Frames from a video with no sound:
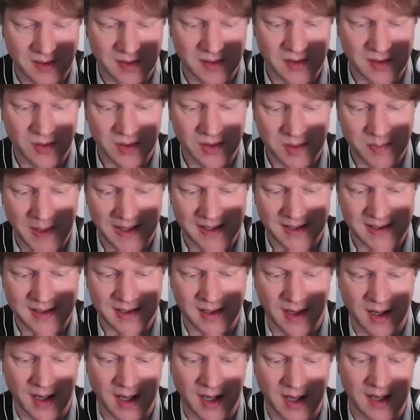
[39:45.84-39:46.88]
You talked about the
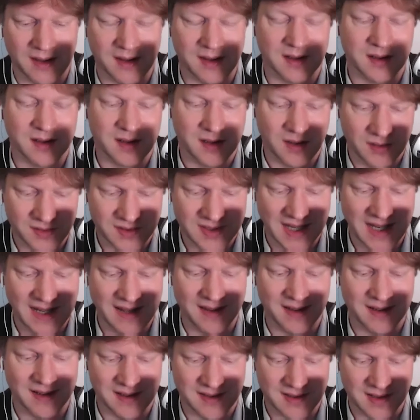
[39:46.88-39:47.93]
site, the
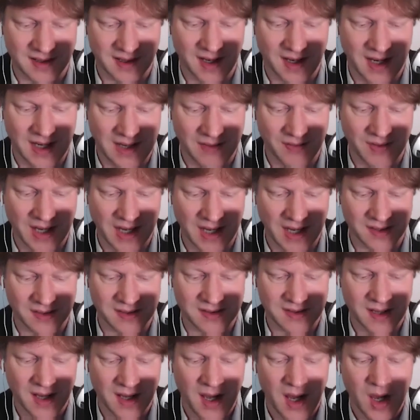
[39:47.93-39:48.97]
content, the design, everything
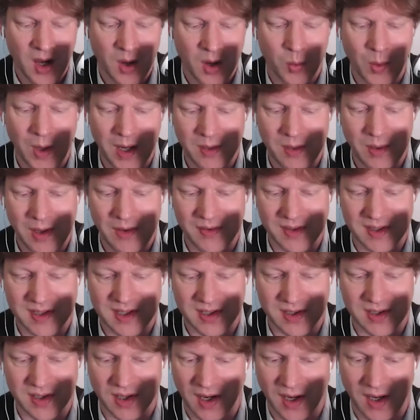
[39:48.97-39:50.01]
else. Where do you even
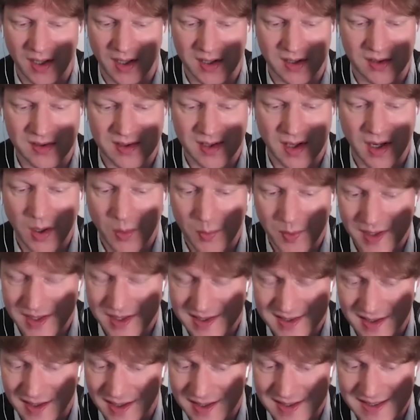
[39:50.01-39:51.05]
start? Do you start with the
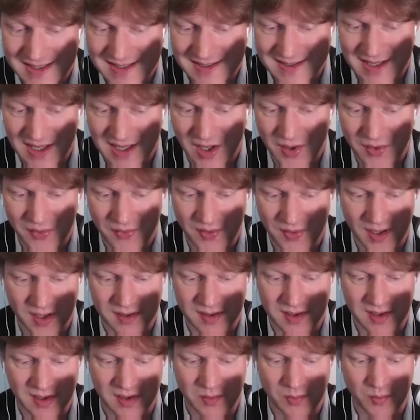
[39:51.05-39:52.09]
site itself?
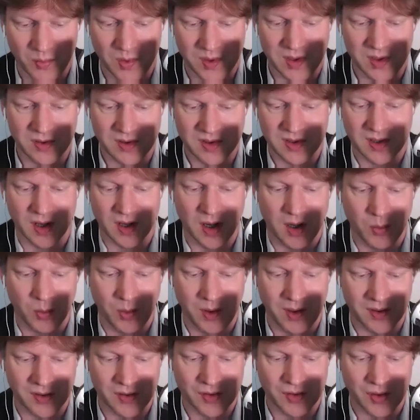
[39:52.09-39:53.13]
Would you start
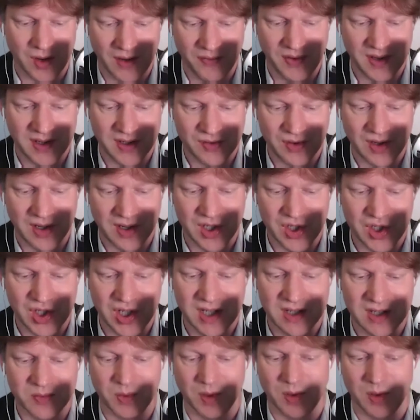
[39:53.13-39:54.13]
with traffic strategies?